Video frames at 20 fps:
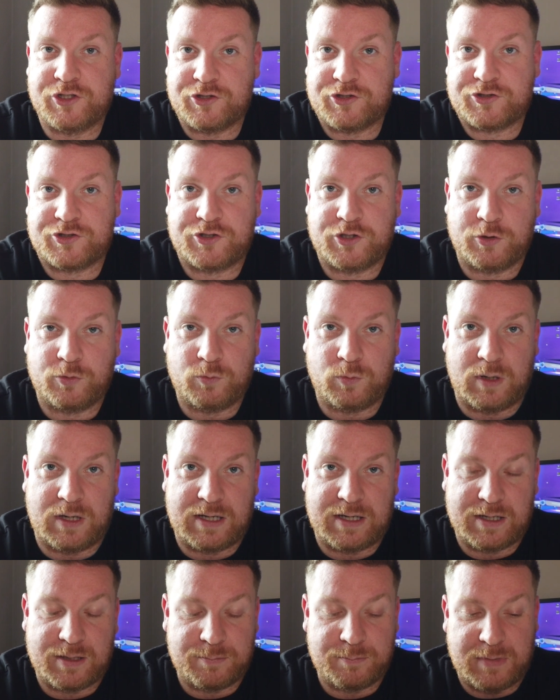just
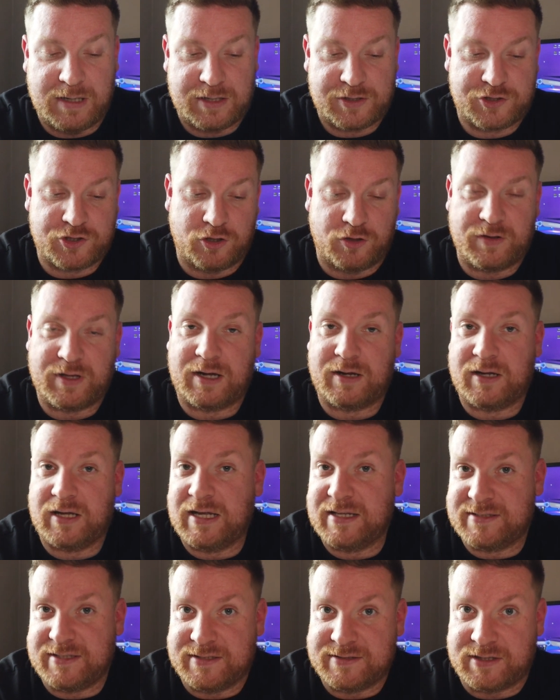to make sure that
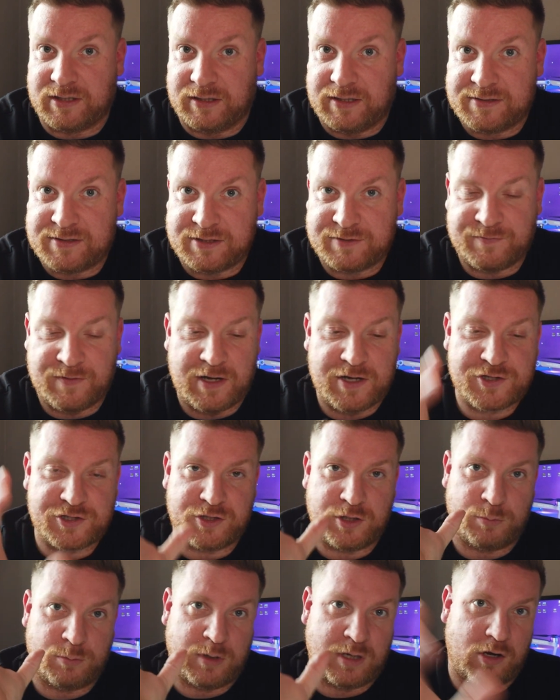it is the latest
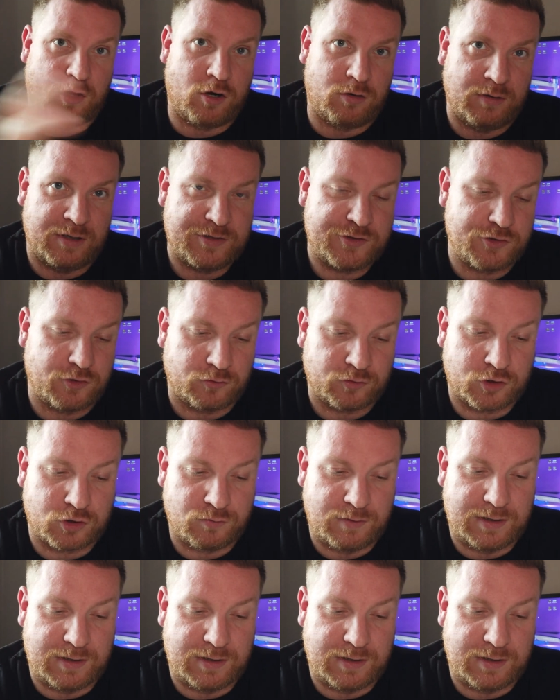version and we're all installed